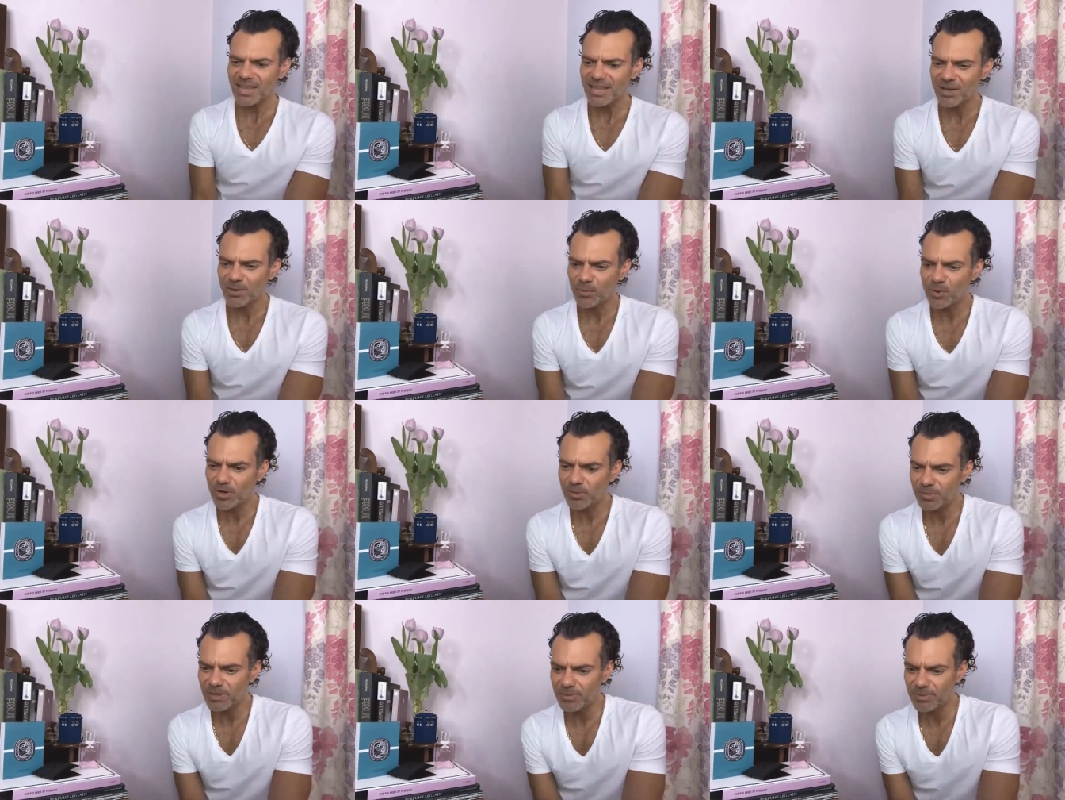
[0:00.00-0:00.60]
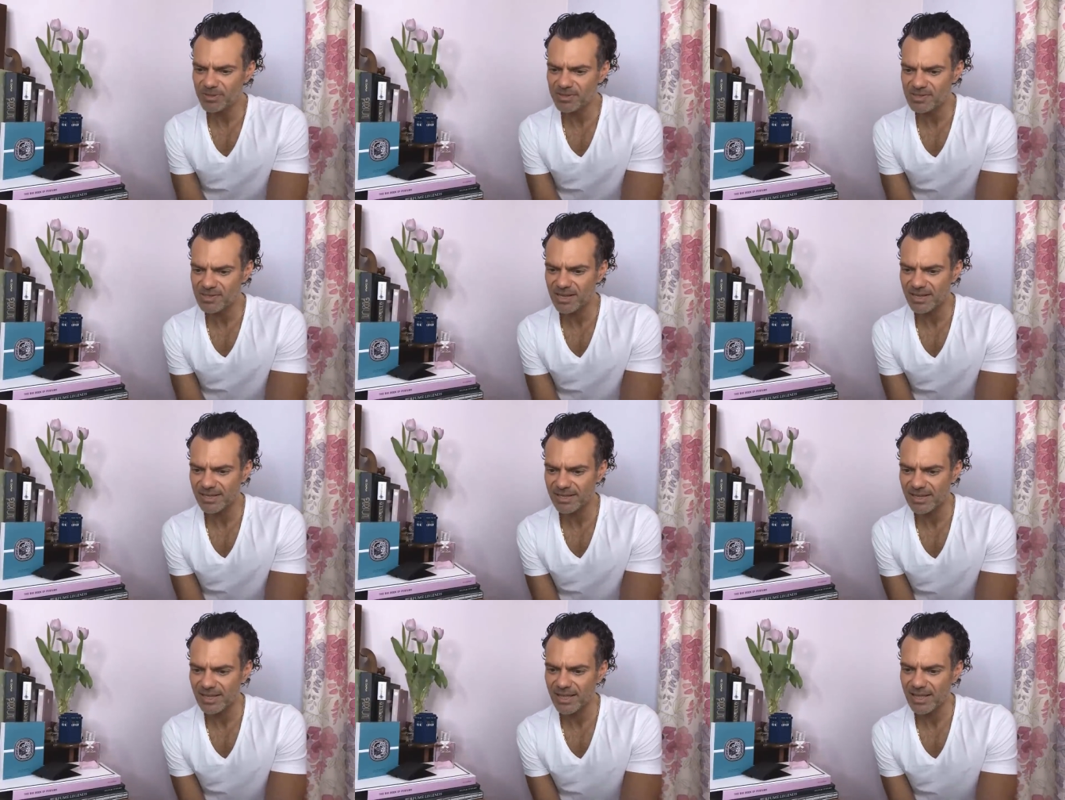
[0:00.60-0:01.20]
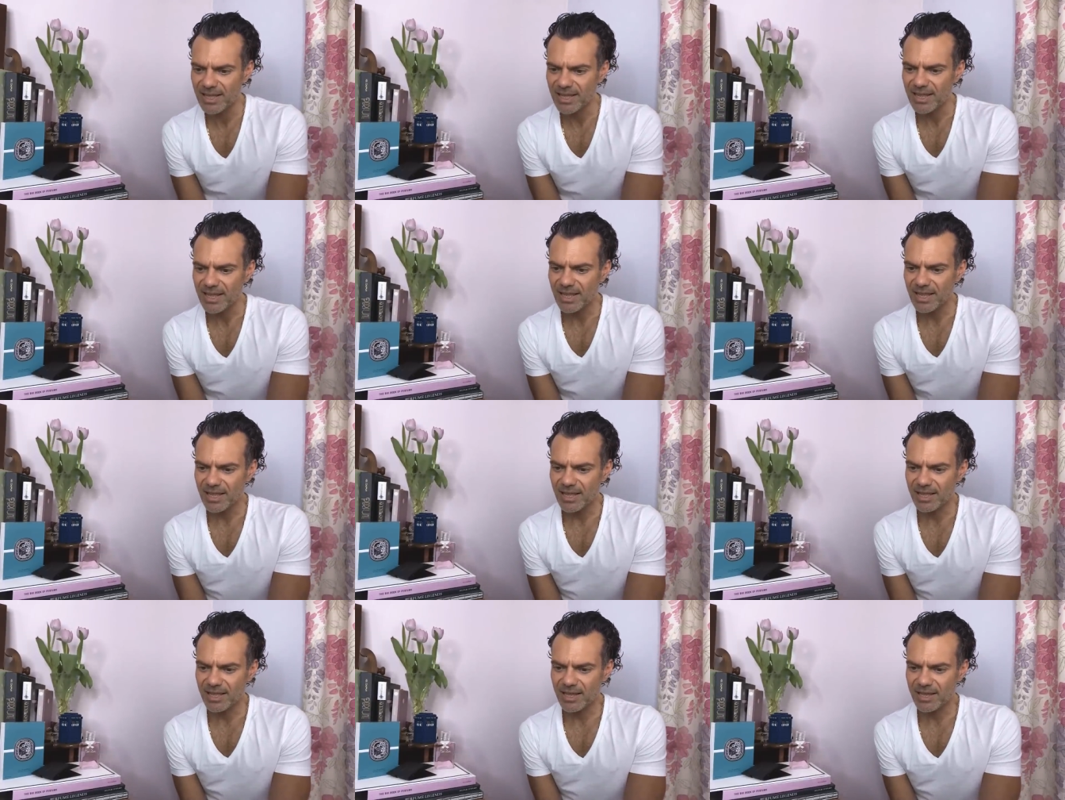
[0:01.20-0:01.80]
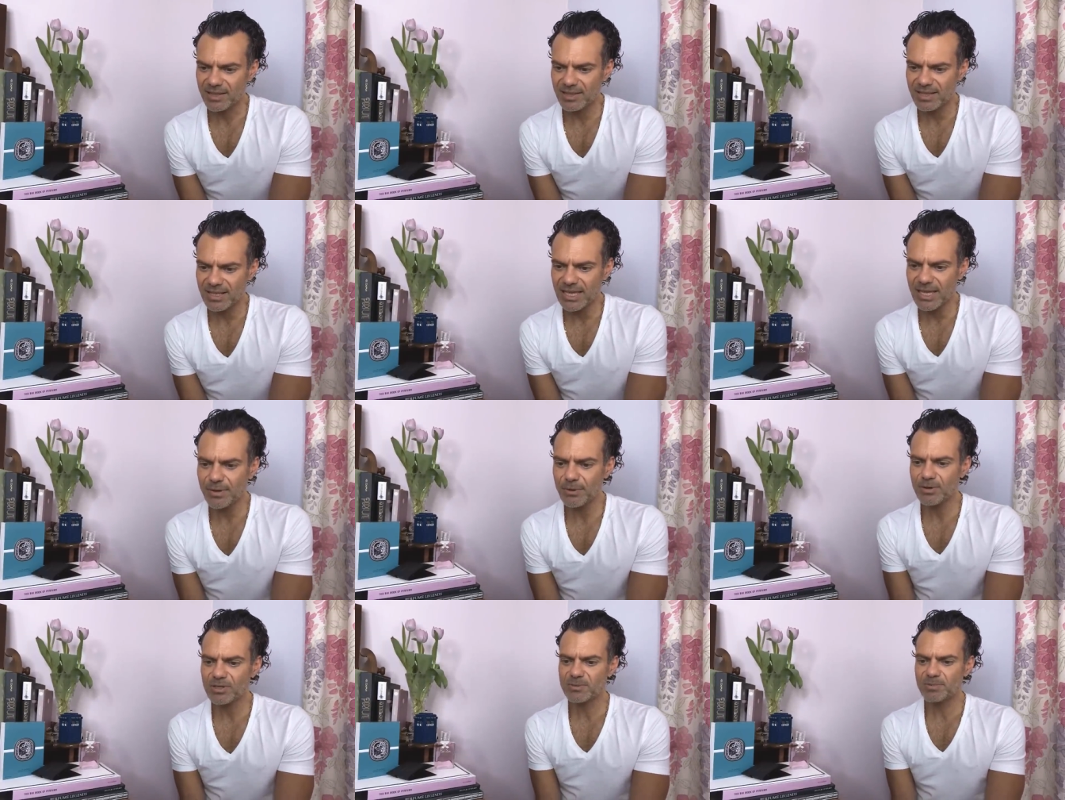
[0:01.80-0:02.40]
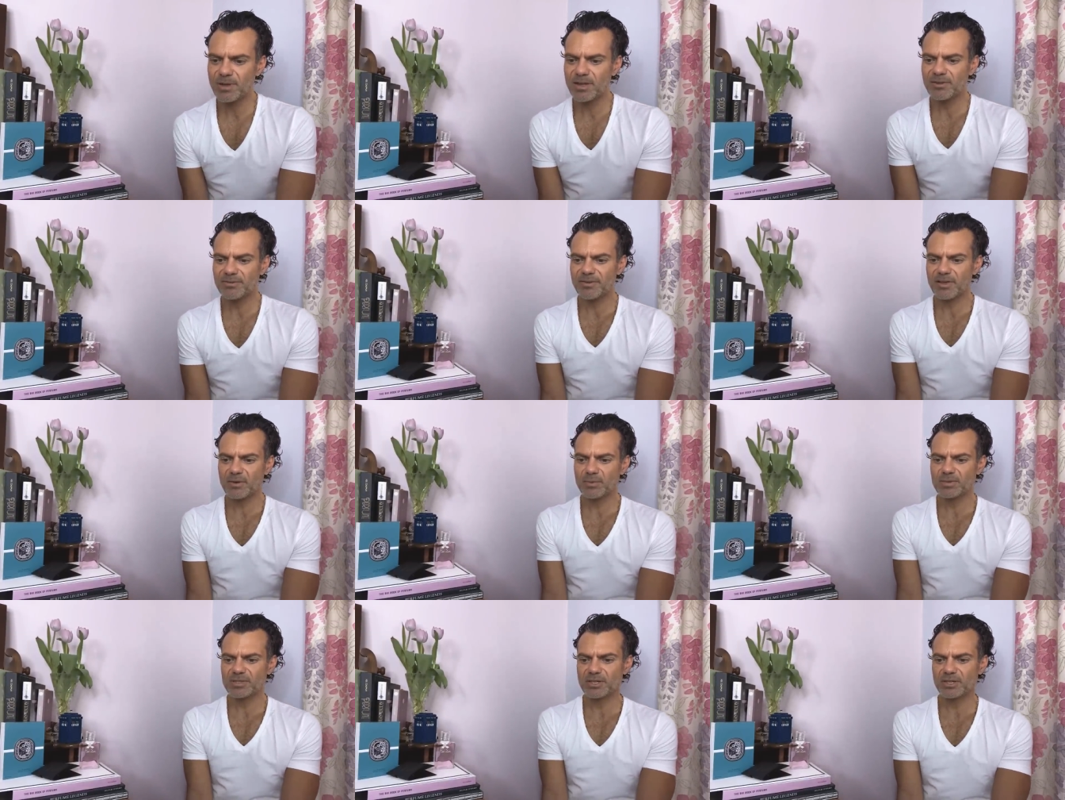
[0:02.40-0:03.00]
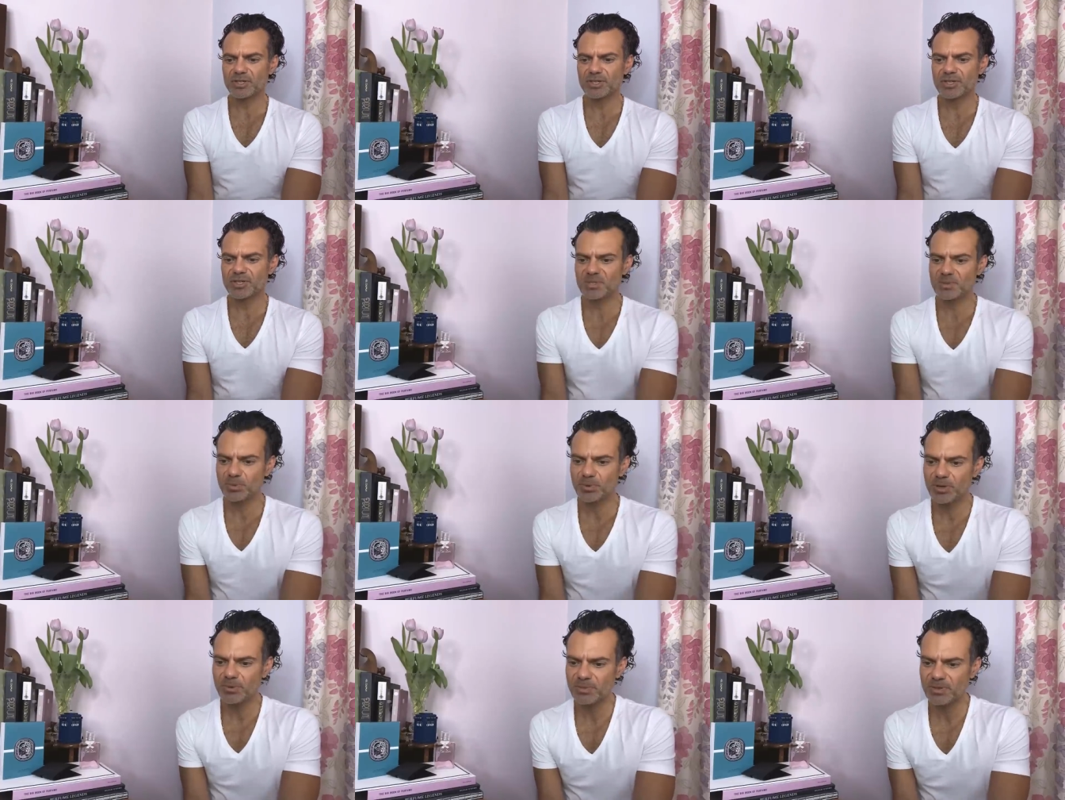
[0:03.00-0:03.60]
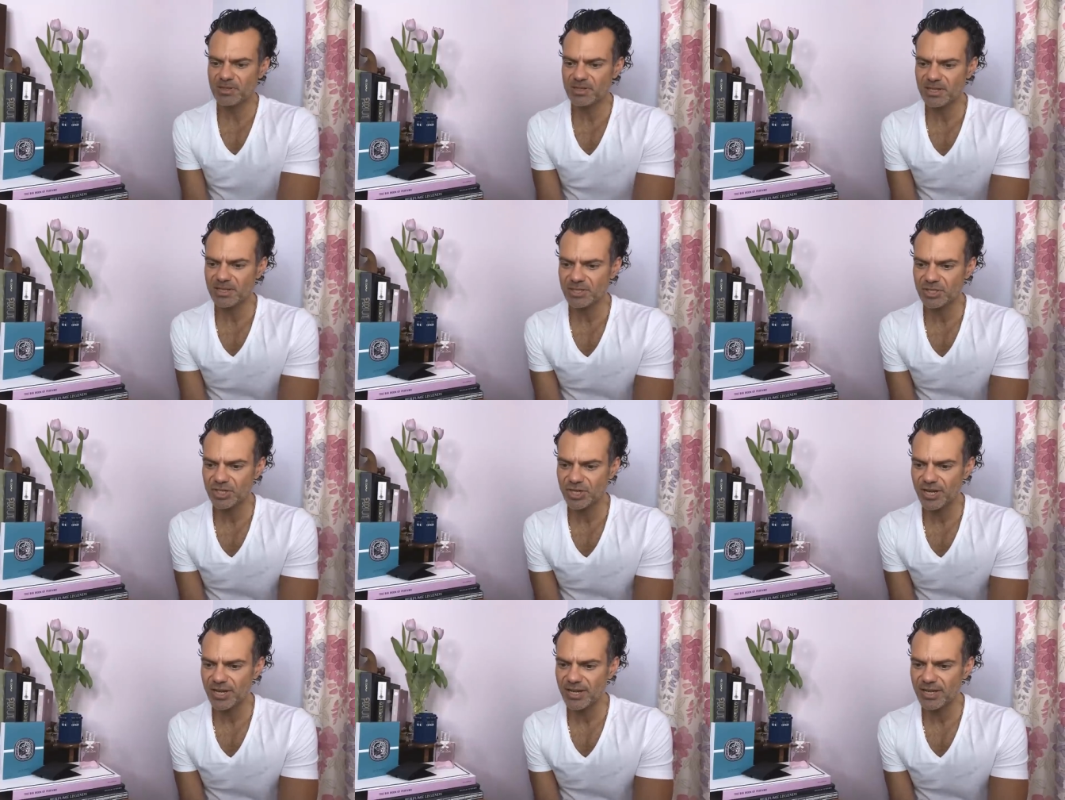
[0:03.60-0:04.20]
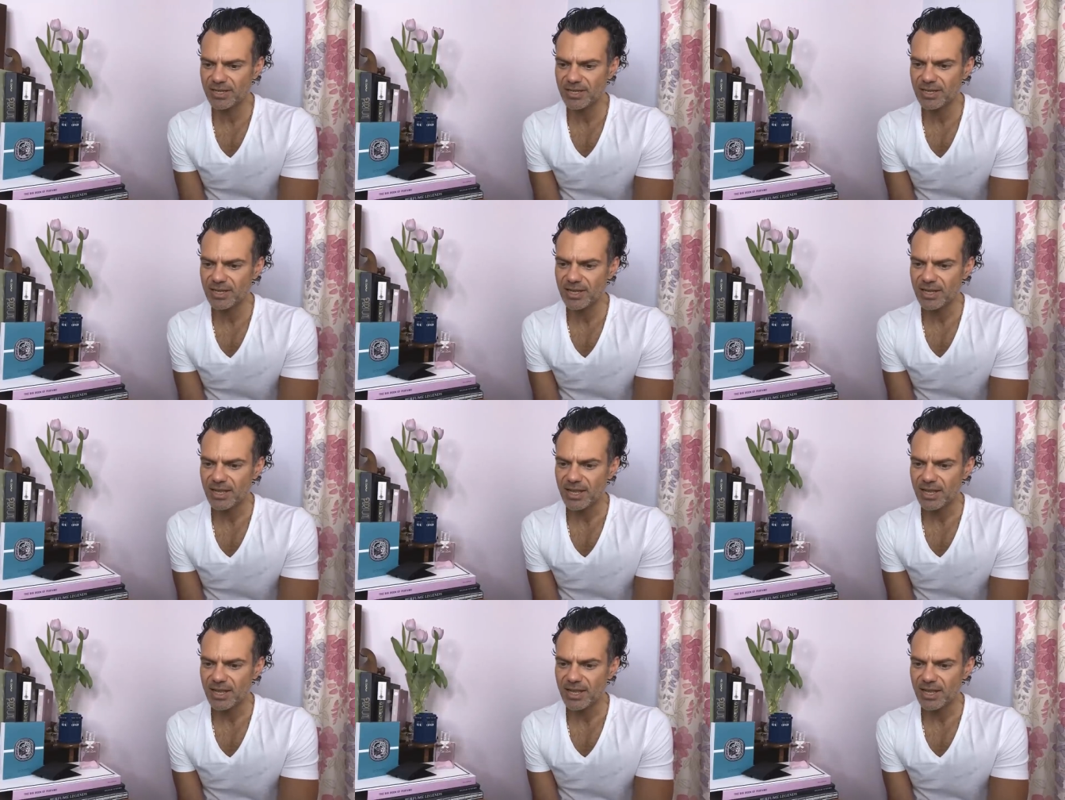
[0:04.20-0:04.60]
What are people saying? Uh, the Eros Parfum was such a disappointment, says Jay.